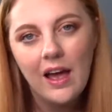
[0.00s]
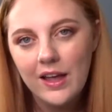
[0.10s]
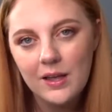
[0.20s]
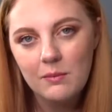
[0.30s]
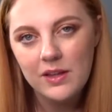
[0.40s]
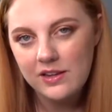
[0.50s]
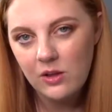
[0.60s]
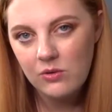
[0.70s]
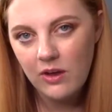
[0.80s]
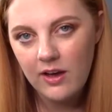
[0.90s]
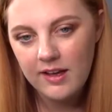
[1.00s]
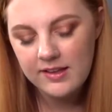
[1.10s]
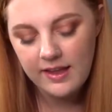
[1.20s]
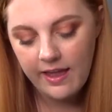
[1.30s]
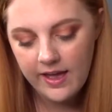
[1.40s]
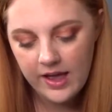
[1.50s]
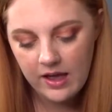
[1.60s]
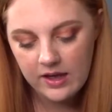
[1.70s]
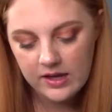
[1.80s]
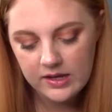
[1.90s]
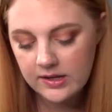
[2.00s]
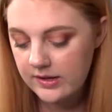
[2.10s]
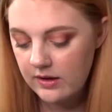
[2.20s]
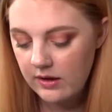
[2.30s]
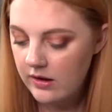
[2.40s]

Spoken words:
I am in Utah, and